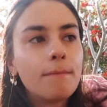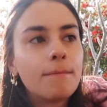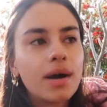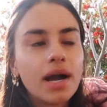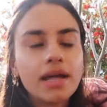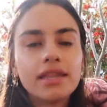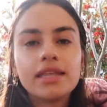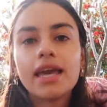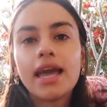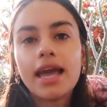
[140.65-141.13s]

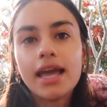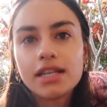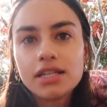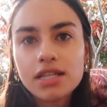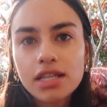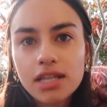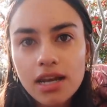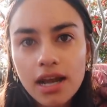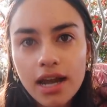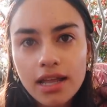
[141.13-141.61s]
By the end
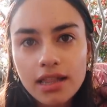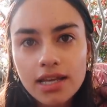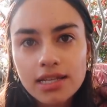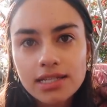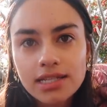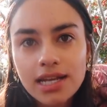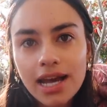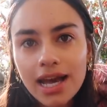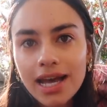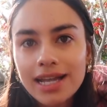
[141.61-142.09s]
of the night
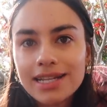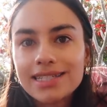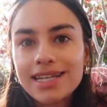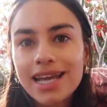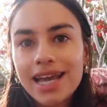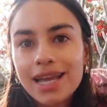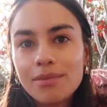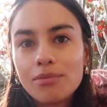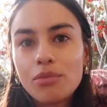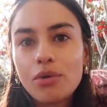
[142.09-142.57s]
last night, I had
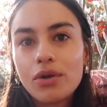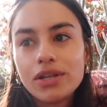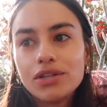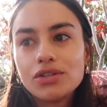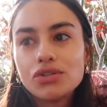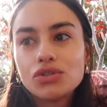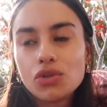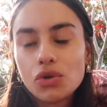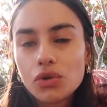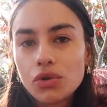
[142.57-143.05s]

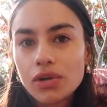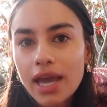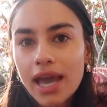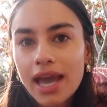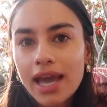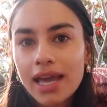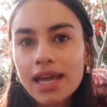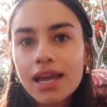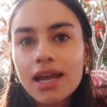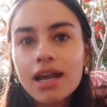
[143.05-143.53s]

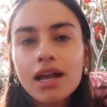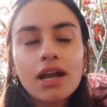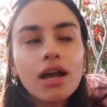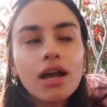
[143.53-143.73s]
10.2k.